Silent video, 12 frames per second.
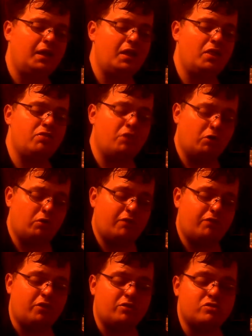Though, if
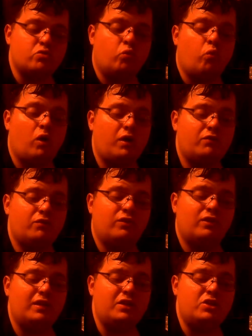there was one
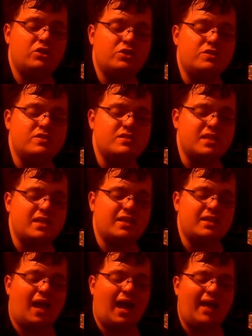really good
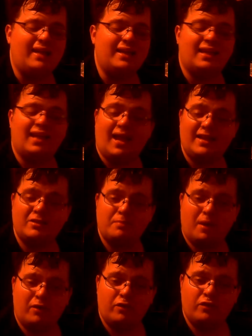scene I liked
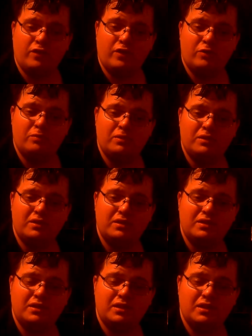about the film,
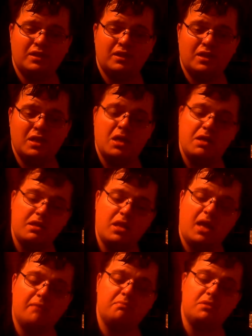
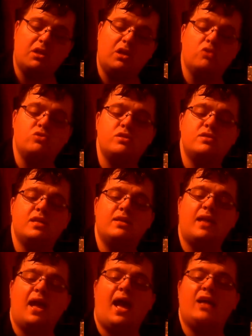that the closest thing
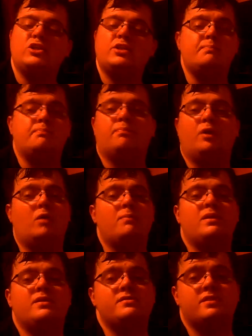that actually brought me
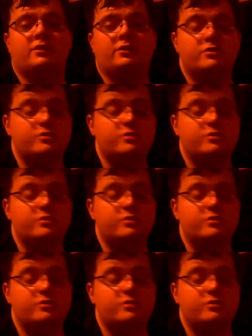to tears.